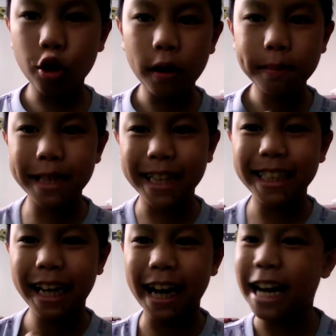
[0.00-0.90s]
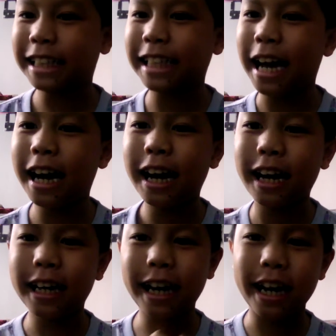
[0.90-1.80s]
Hello, I'm Saji Araneta,
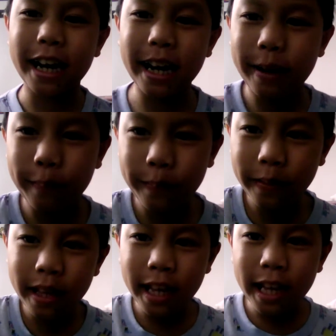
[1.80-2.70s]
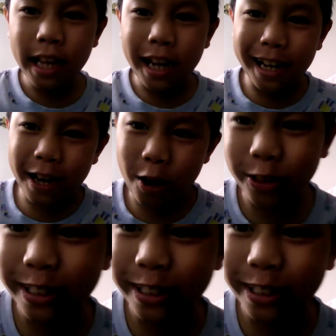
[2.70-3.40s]
an air